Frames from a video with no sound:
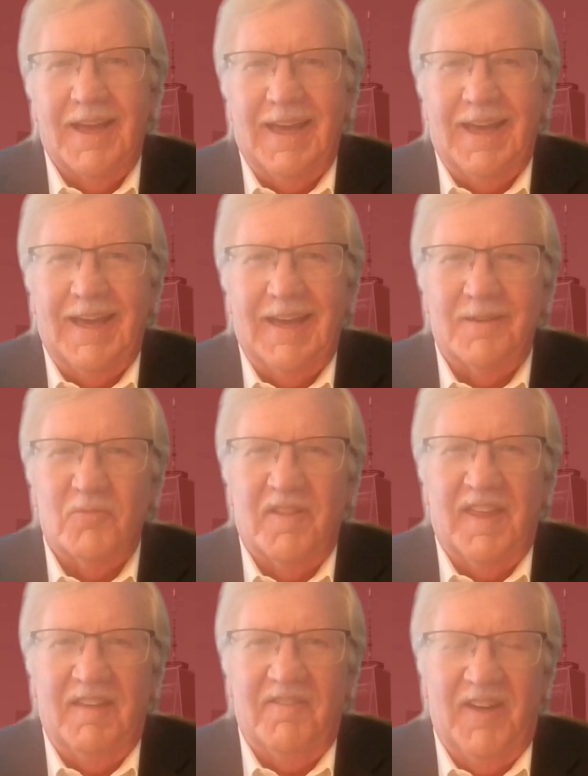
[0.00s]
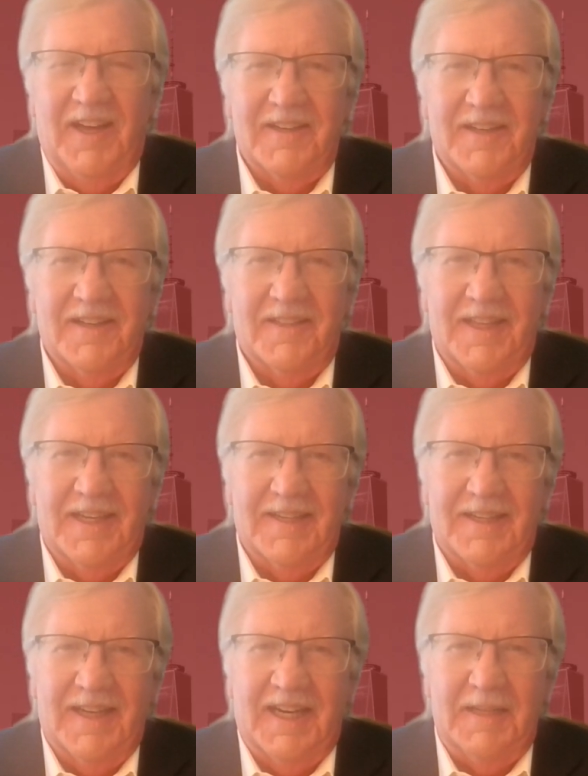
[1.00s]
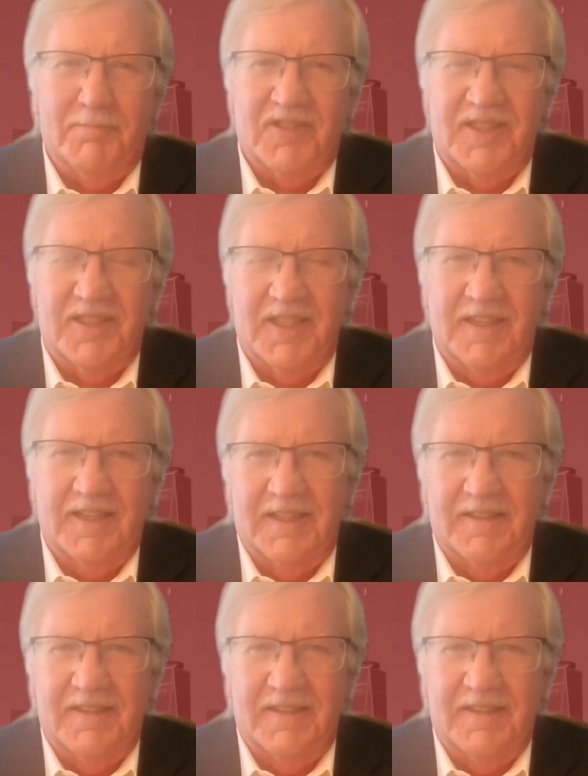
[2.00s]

and when they found out that 90%